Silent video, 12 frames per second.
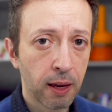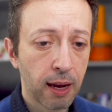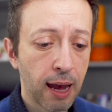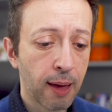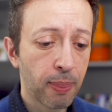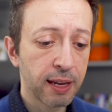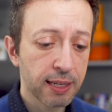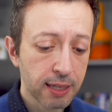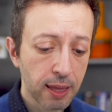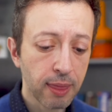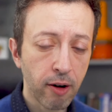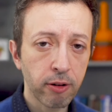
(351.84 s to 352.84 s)
And they
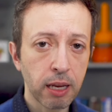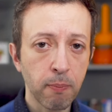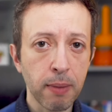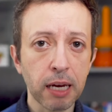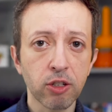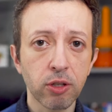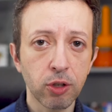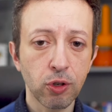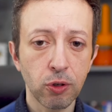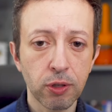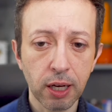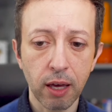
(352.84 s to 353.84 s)
sit there and they match the
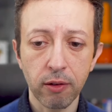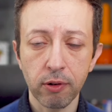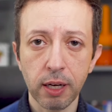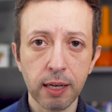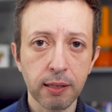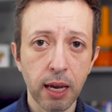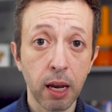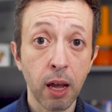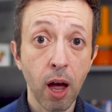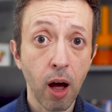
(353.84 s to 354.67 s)
two together and they say,